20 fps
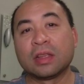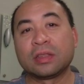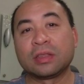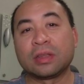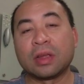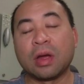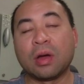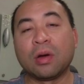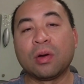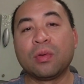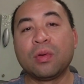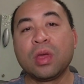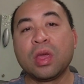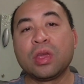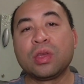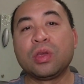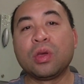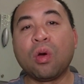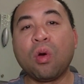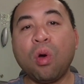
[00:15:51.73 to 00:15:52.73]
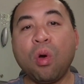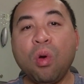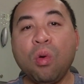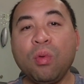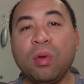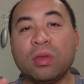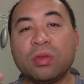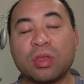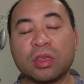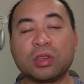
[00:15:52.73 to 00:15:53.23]
So
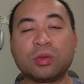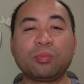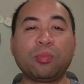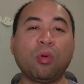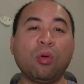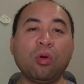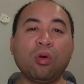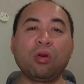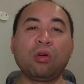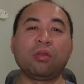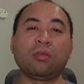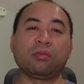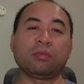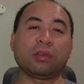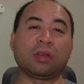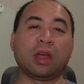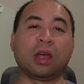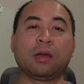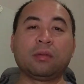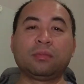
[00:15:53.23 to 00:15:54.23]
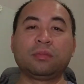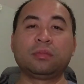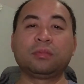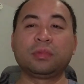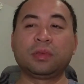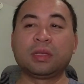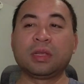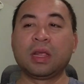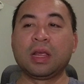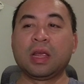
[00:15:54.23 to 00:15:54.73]
the spool
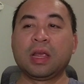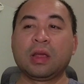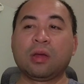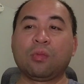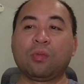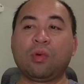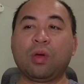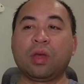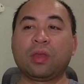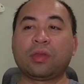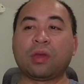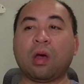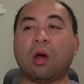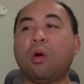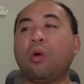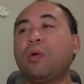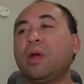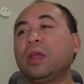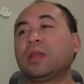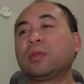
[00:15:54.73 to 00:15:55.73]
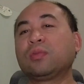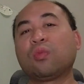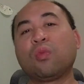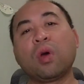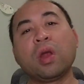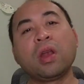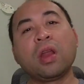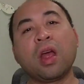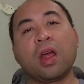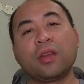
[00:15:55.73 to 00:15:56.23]
comes with always
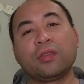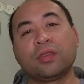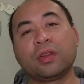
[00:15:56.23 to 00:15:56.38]
1